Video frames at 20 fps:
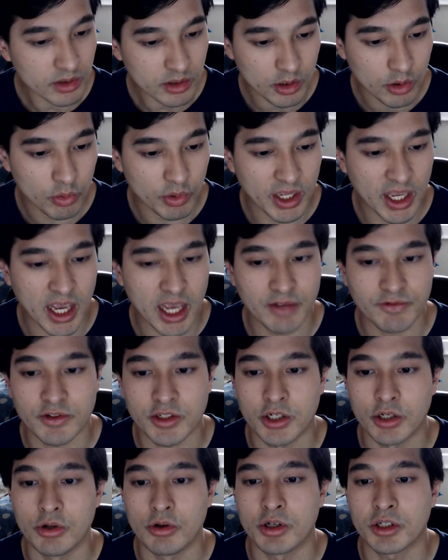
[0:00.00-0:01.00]
we have
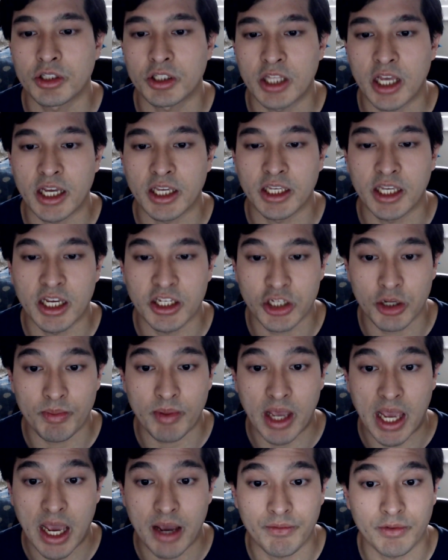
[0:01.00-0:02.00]
to it that he ends up
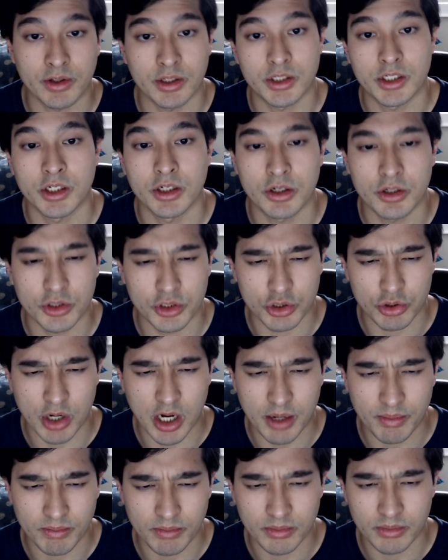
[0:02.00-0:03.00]
having a
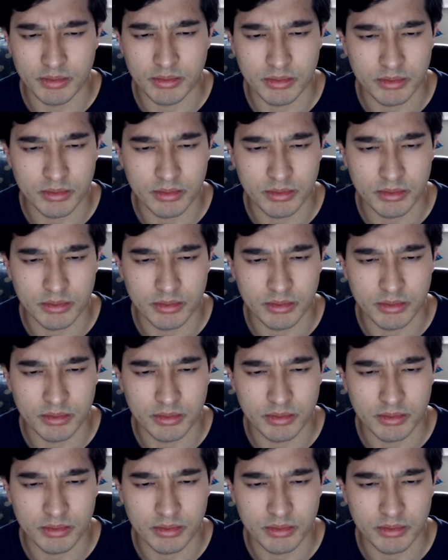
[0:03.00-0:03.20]
teardrop